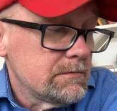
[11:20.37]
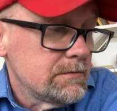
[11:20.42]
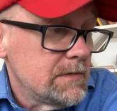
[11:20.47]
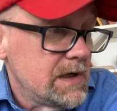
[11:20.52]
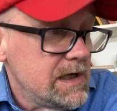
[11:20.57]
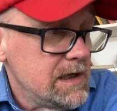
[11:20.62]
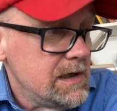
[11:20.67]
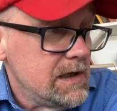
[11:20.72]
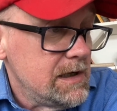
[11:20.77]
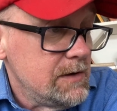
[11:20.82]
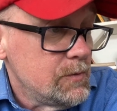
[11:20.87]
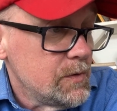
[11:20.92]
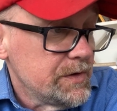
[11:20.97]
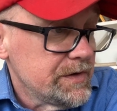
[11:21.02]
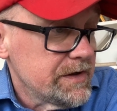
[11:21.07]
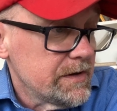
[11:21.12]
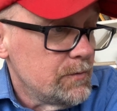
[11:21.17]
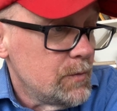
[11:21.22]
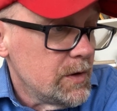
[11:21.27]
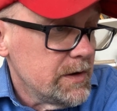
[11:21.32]
he
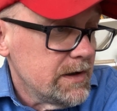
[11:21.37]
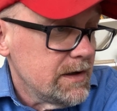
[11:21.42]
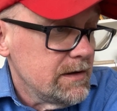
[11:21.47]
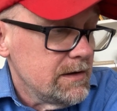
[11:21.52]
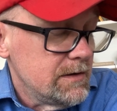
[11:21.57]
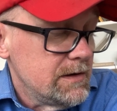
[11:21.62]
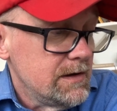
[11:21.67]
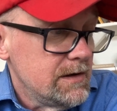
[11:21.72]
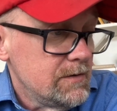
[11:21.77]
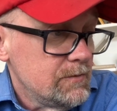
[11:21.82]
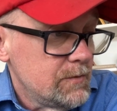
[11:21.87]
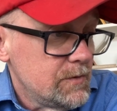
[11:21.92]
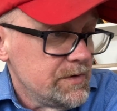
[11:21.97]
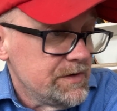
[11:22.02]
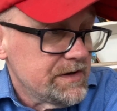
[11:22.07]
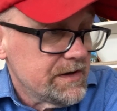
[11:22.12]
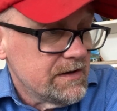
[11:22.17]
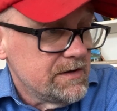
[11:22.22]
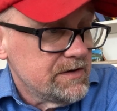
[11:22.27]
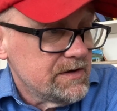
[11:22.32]
was someone that it
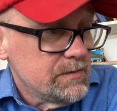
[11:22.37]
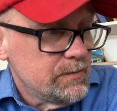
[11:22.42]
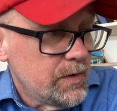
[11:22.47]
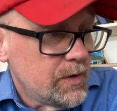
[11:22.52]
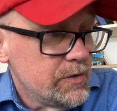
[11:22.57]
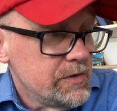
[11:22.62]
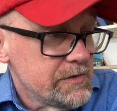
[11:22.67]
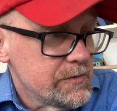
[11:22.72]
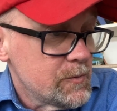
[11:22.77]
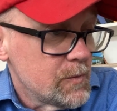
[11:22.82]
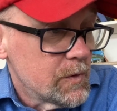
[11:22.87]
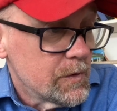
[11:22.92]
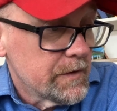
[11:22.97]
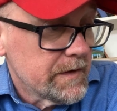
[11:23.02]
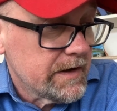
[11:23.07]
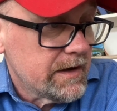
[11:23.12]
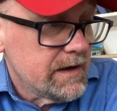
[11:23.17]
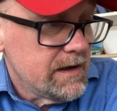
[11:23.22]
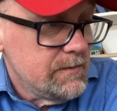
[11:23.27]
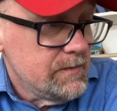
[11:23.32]
was, I suppose,
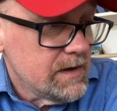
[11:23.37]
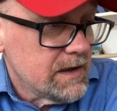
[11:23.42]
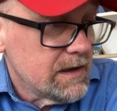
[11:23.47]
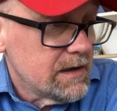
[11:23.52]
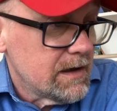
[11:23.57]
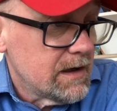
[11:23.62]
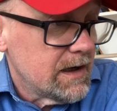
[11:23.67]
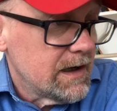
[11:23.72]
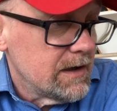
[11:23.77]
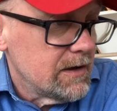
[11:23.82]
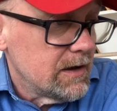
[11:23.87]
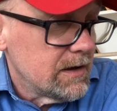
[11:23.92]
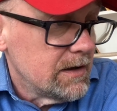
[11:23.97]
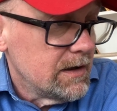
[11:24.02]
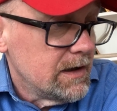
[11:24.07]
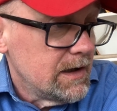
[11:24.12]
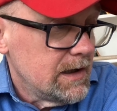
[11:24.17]
worth keeping an eye on.